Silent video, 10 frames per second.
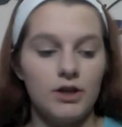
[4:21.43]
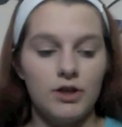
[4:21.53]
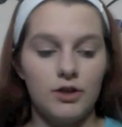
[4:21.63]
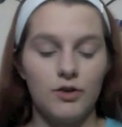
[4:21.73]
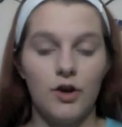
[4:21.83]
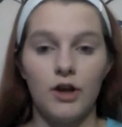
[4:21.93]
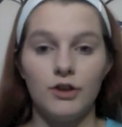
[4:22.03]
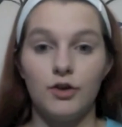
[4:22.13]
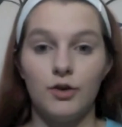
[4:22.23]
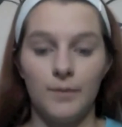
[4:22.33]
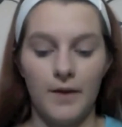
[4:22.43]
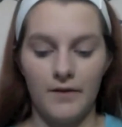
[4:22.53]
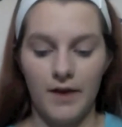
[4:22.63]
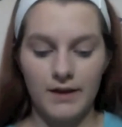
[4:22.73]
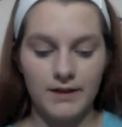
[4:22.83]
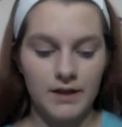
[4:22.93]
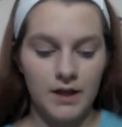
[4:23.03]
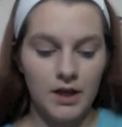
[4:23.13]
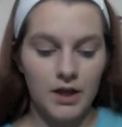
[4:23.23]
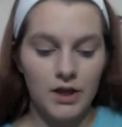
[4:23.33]
to contour my face.
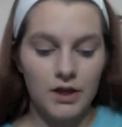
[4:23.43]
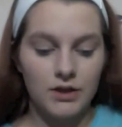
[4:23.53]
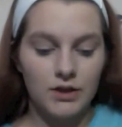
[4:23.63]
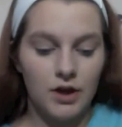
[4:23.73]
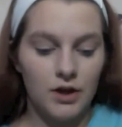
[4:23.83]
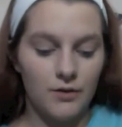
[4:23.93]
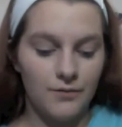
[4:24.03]
So